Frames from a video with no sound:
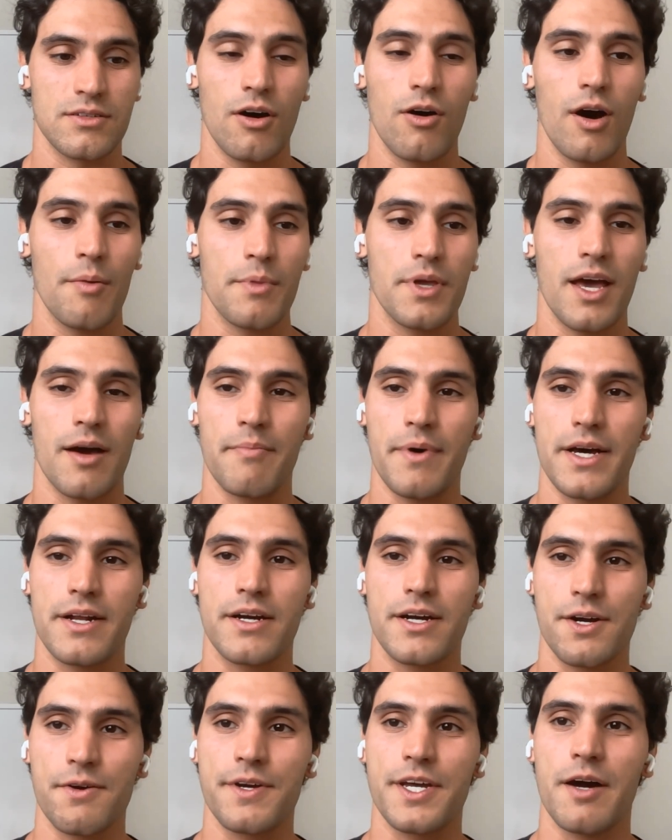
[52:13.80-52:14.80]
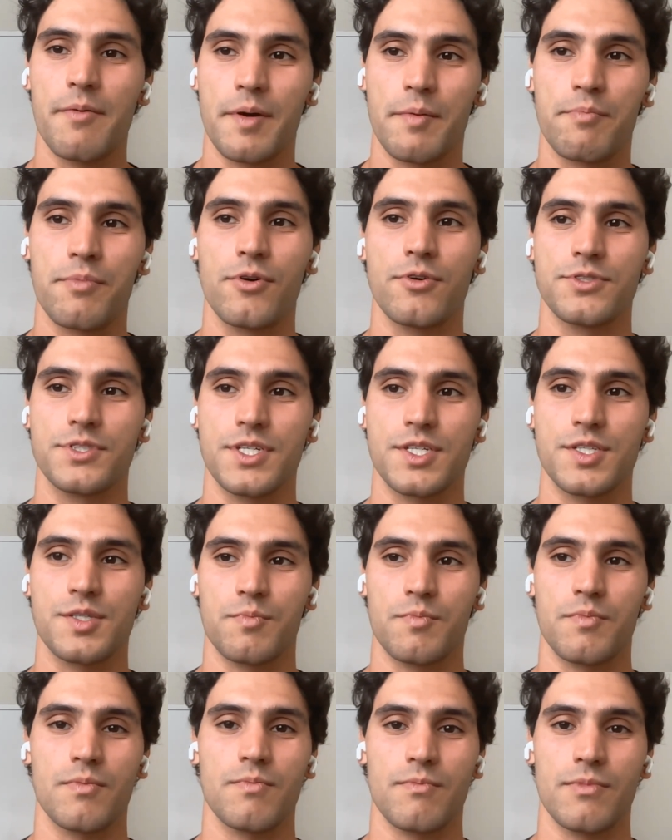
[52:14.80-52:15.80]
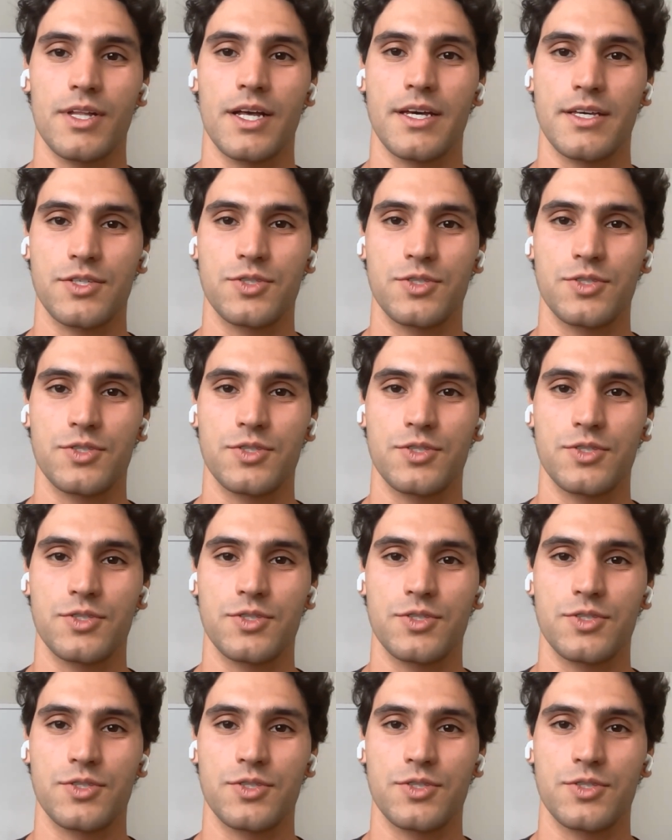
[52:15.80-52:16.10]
No, I mean I better hurry up and post this like